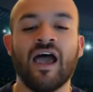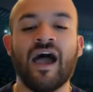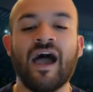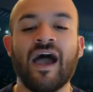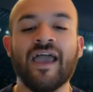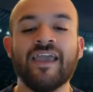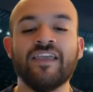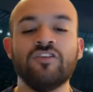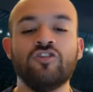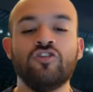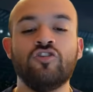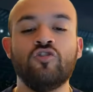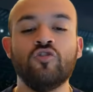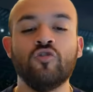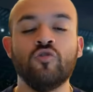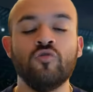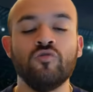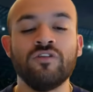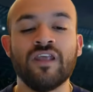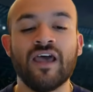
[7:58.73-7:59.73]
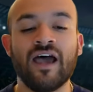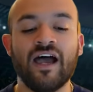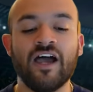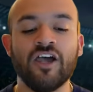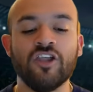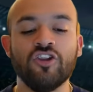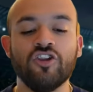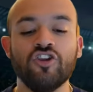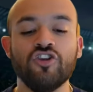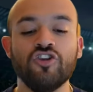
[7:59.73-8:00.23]
I do
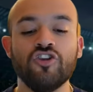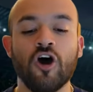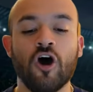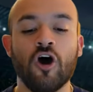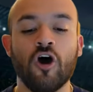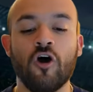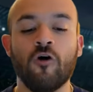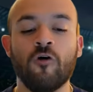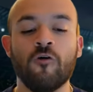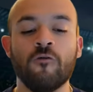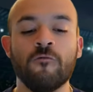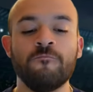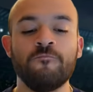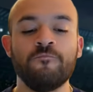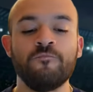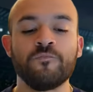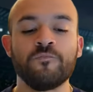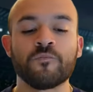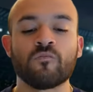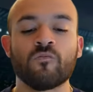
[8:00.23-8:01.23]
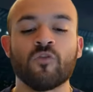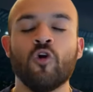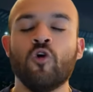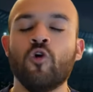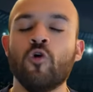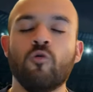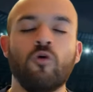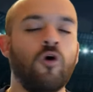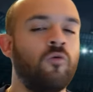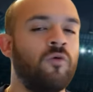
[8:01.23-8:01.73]
not know
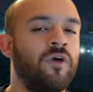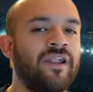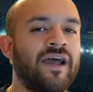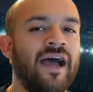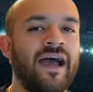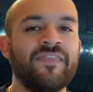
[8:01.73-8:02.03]
who will win. I